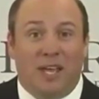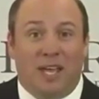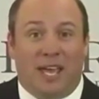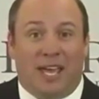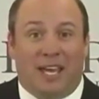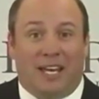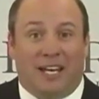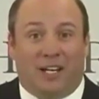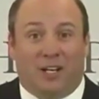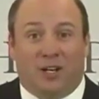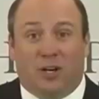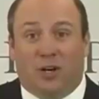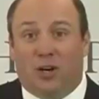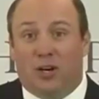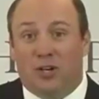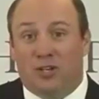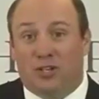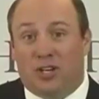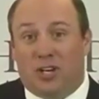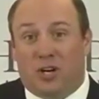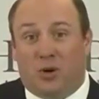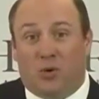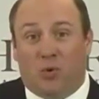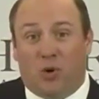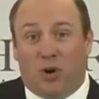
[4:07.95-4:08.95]
and encourage
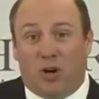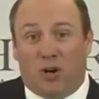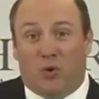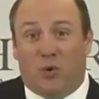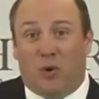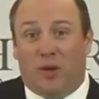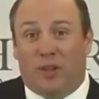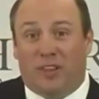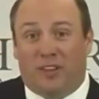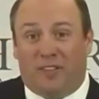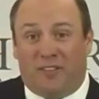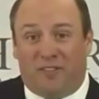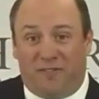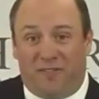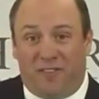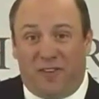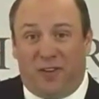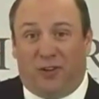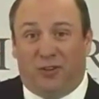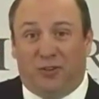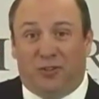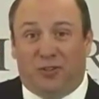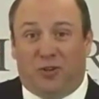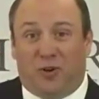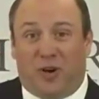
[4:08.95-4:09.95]
you to work with a
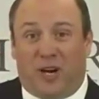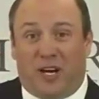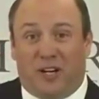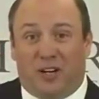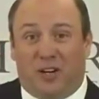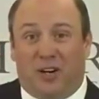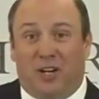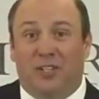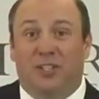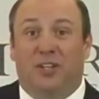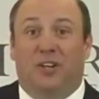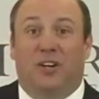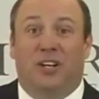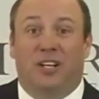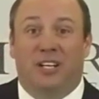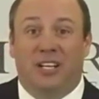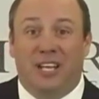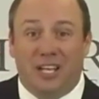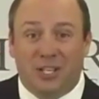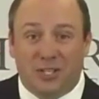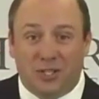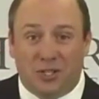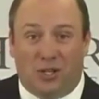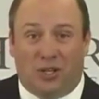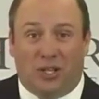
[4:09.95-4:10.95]
field trainer on your
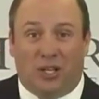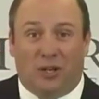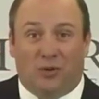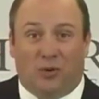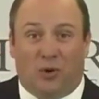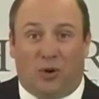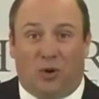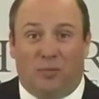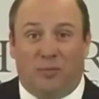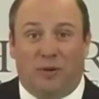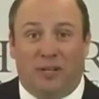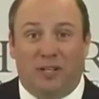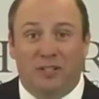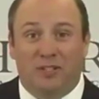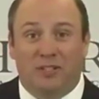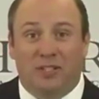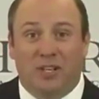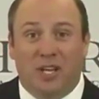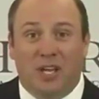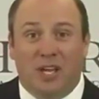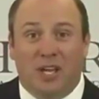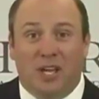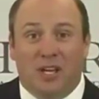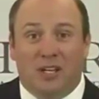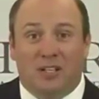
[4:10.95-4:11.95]
initial enrollments
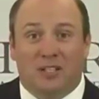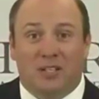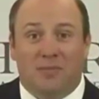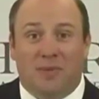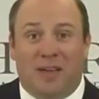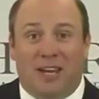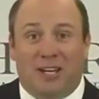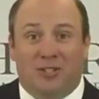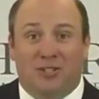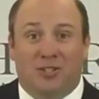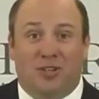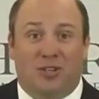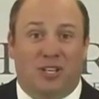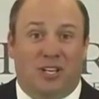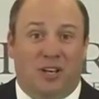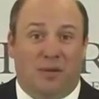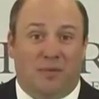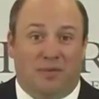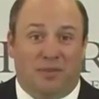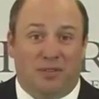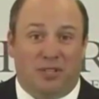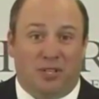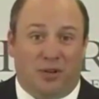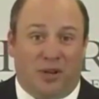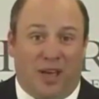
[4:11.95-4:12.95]
to make sure
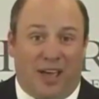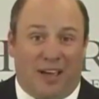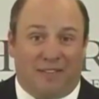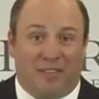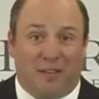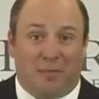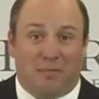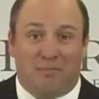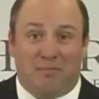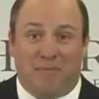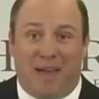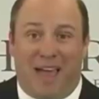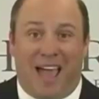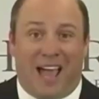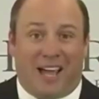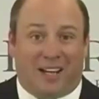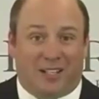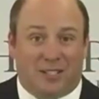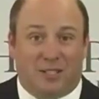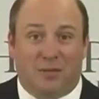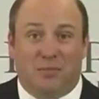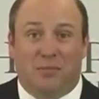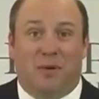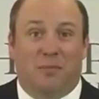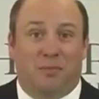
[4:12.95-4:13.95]
you have the
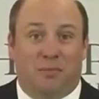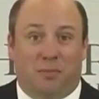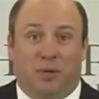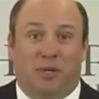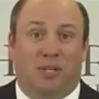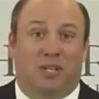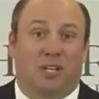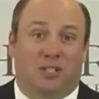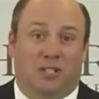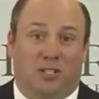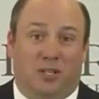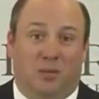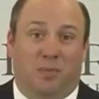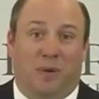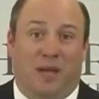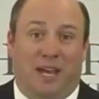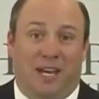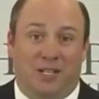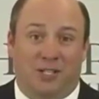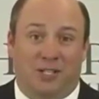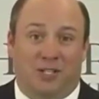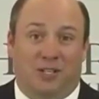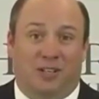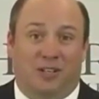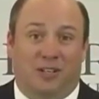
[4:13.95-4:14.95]
maximum
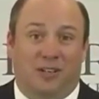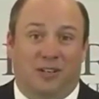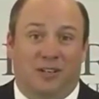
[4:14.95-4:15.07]
participation.